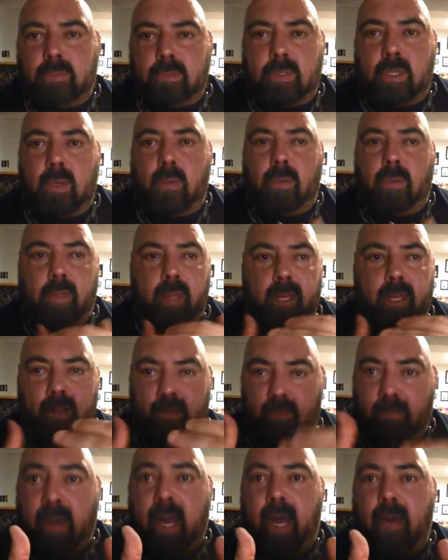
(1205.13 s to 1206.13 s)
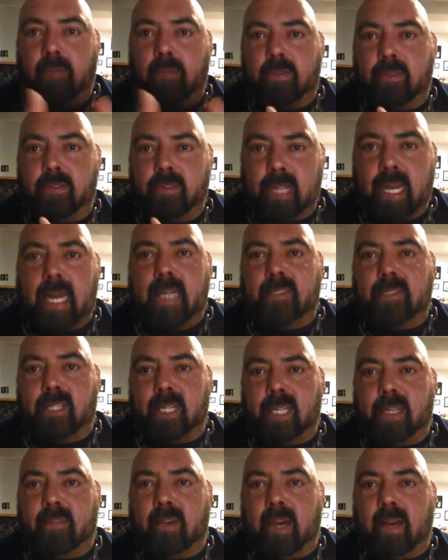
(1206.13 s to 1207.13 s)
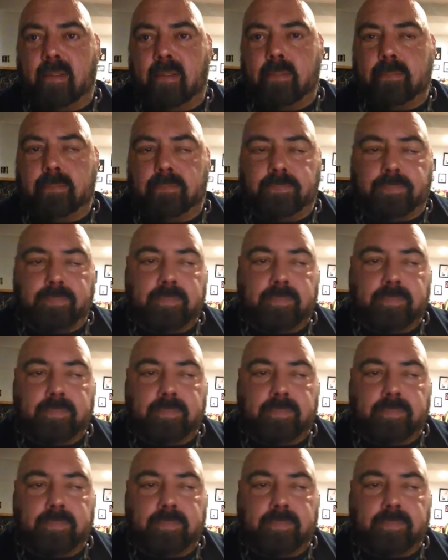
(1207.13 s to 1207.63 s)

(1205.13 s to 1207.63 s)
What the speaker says: So they evolve. It's constantly evolving.